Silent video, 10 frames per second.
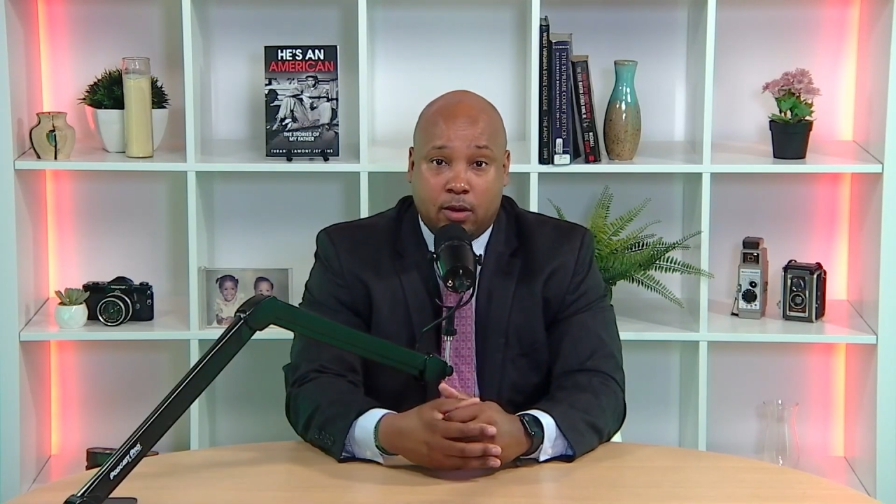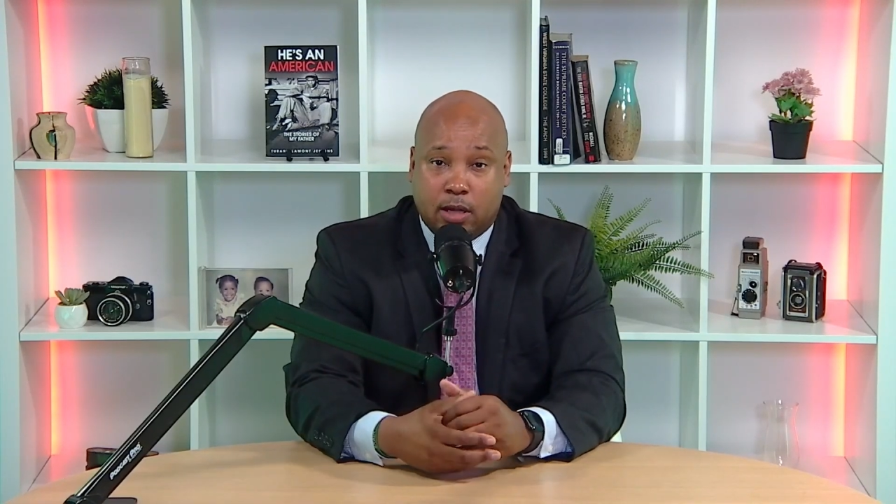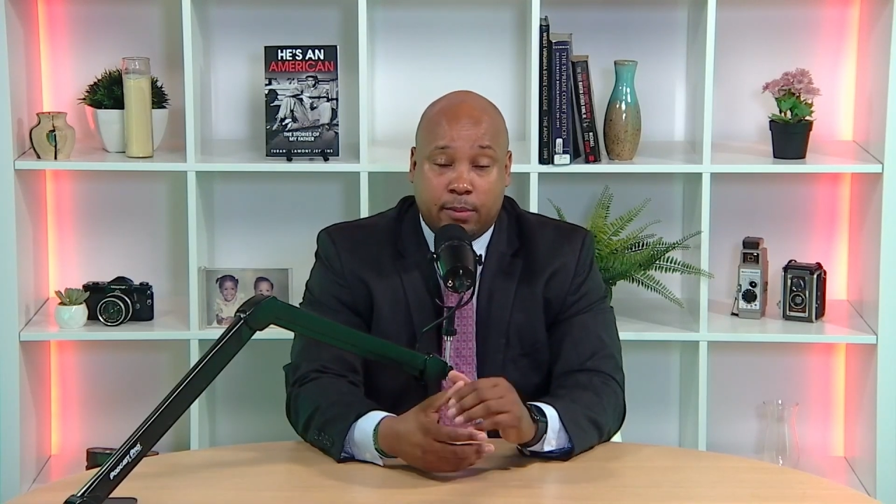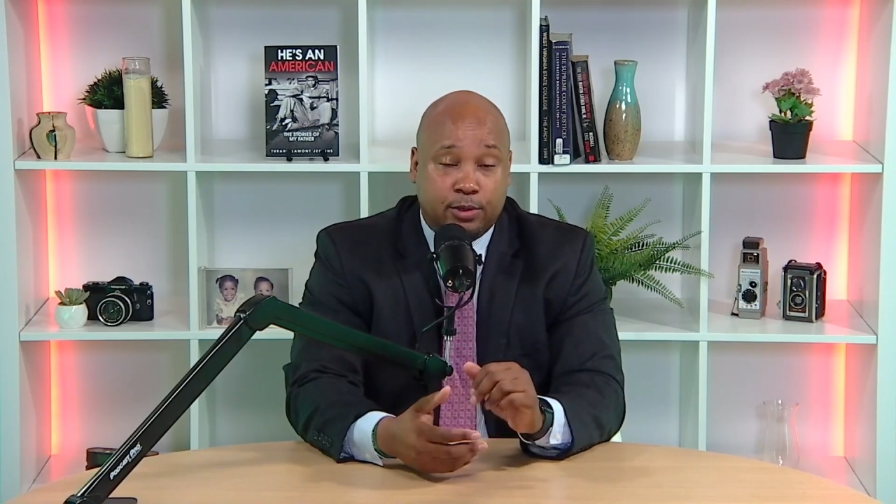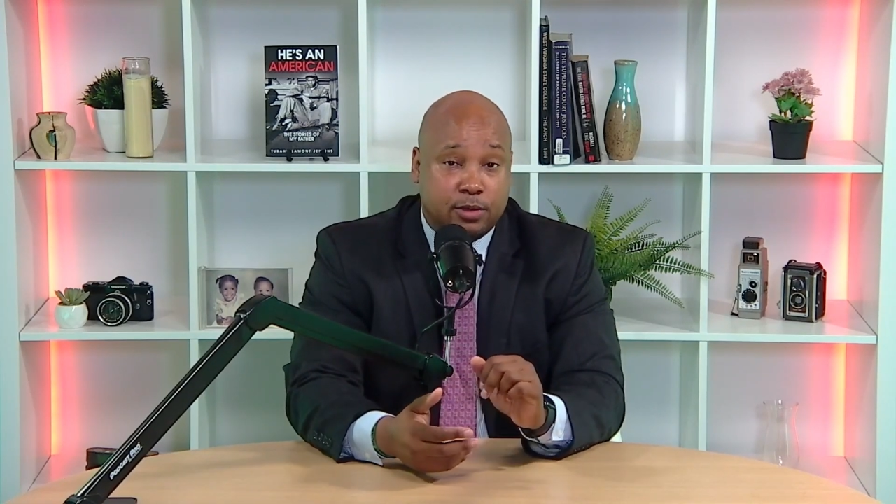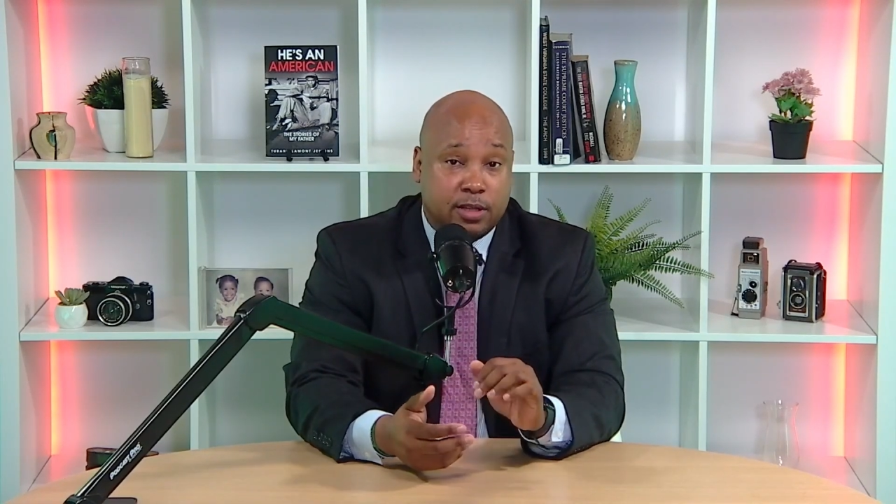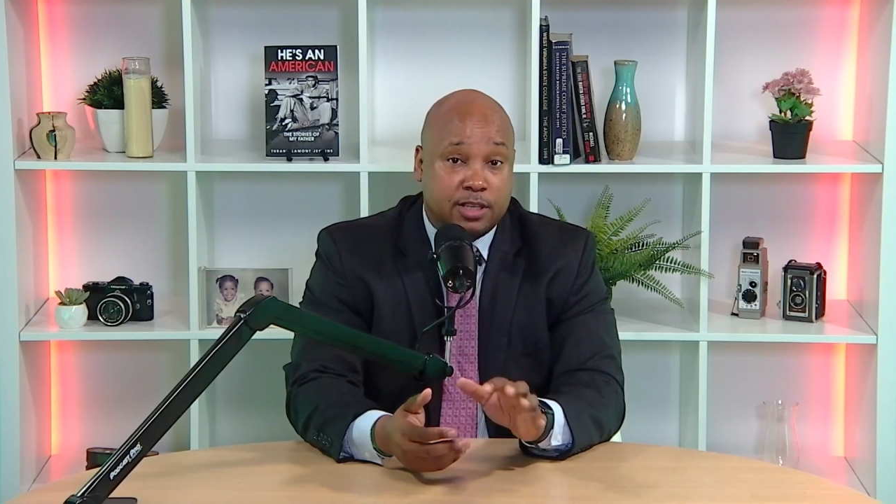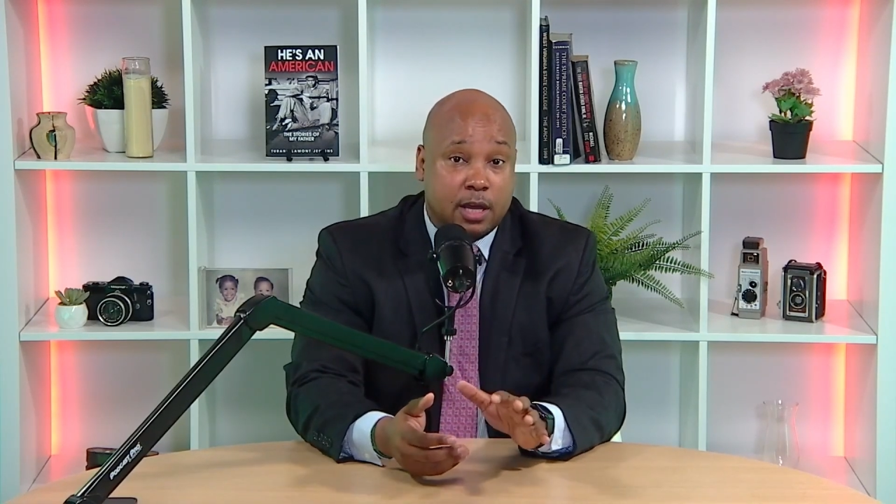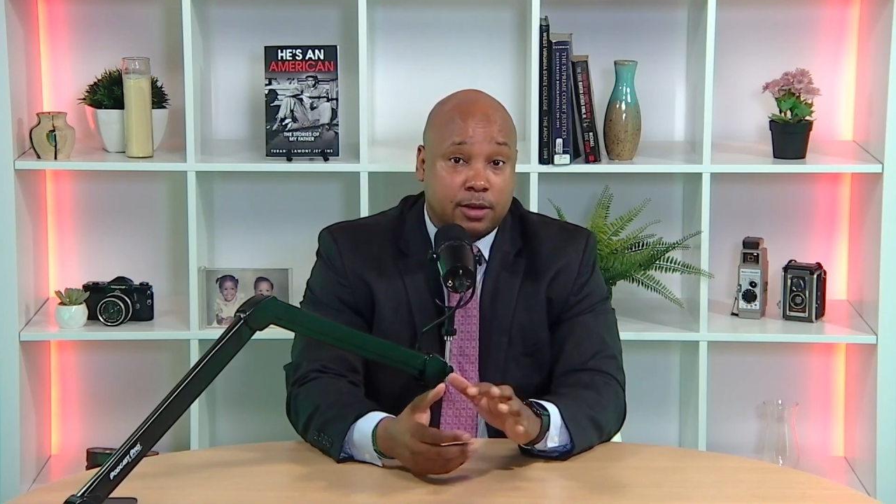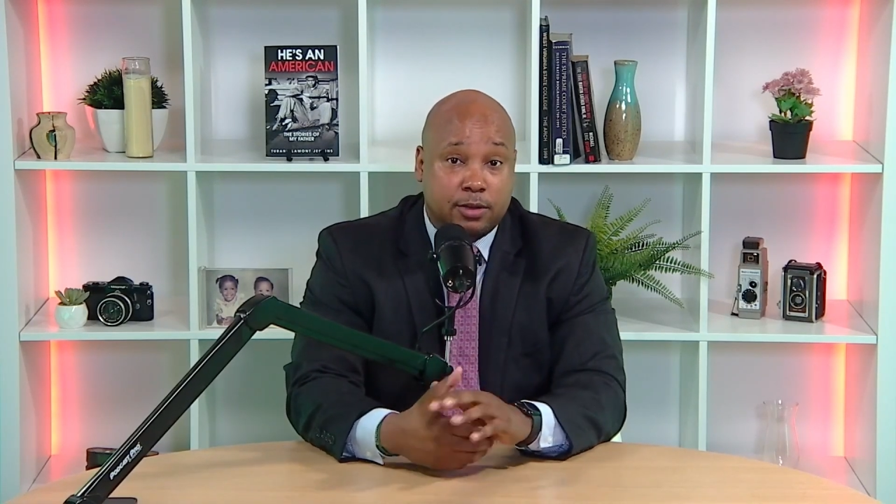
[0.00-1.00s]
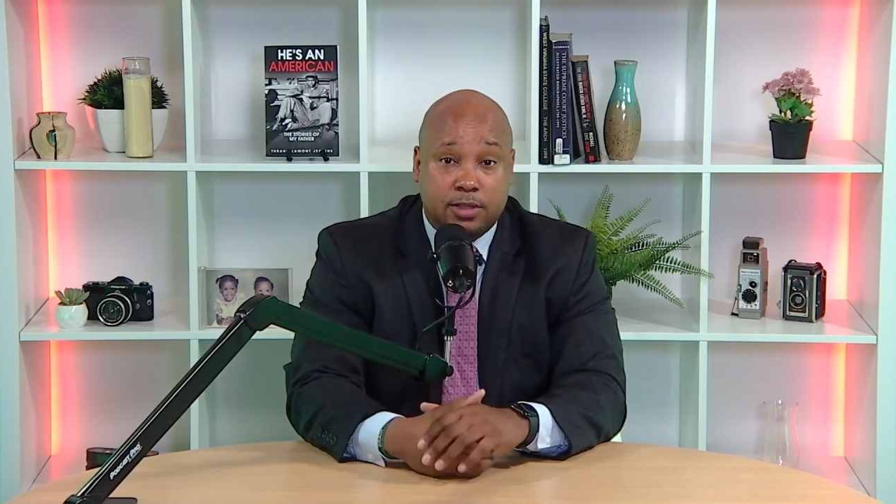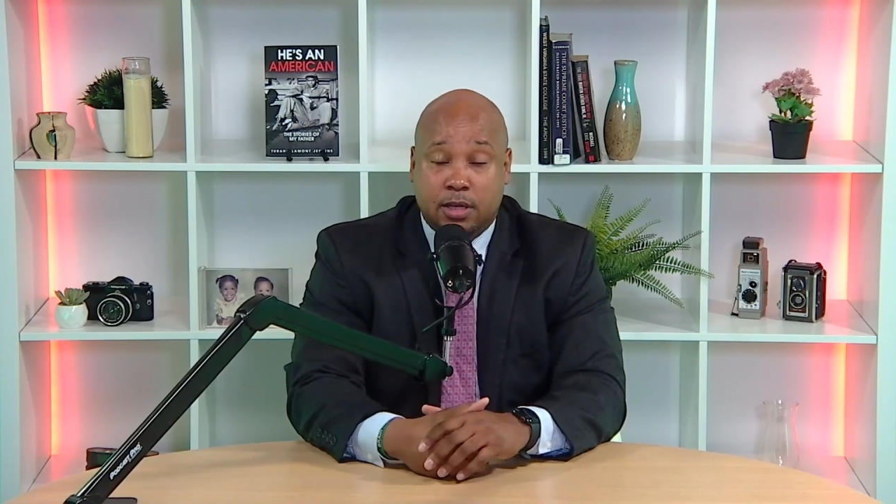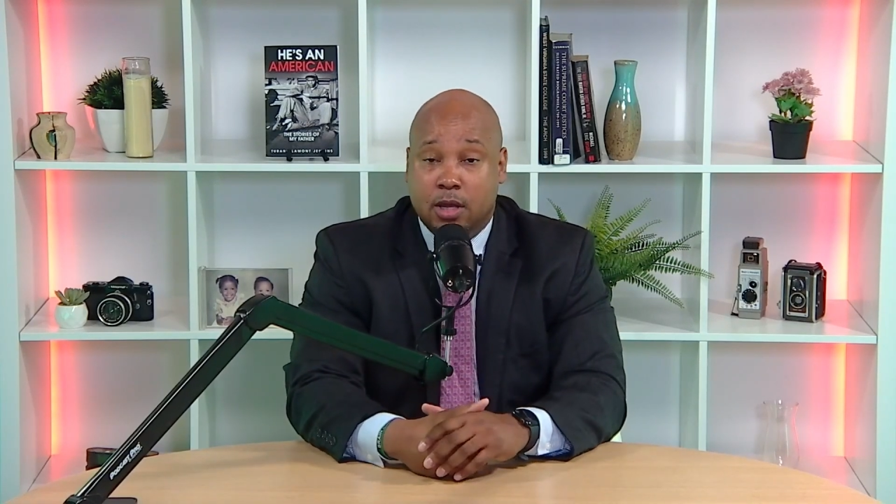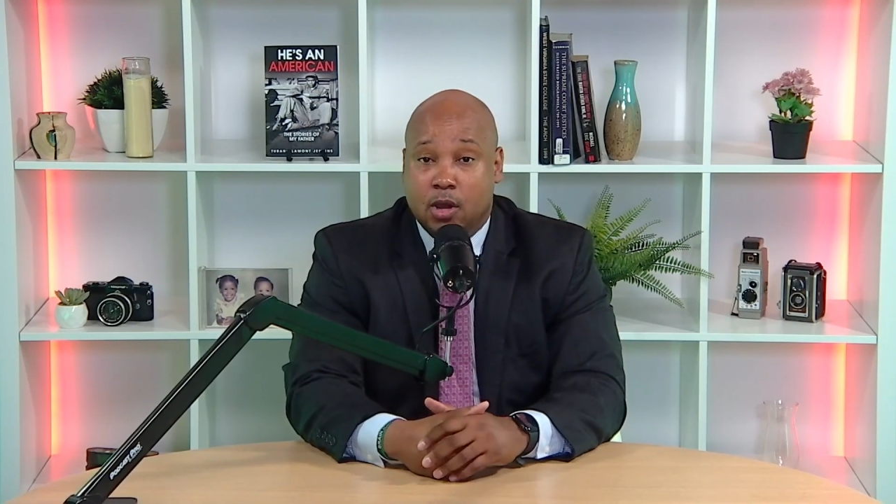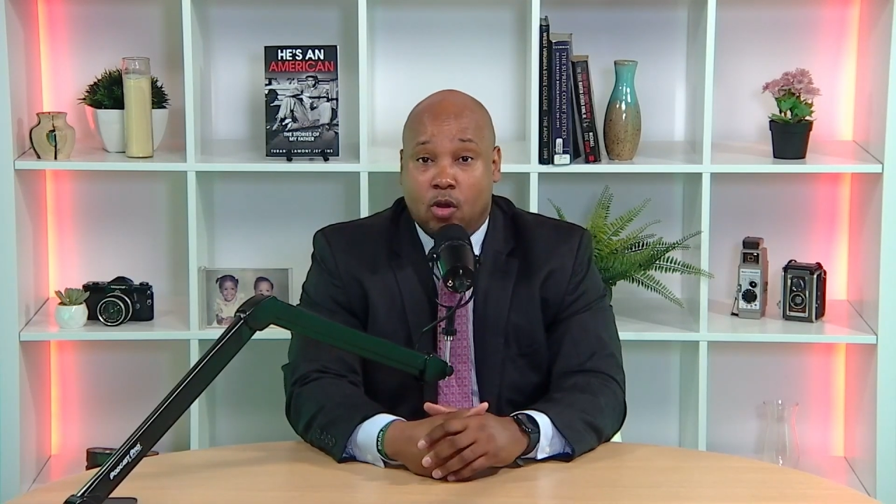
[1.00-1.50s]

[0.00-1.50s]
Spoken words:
or coming through the tunnels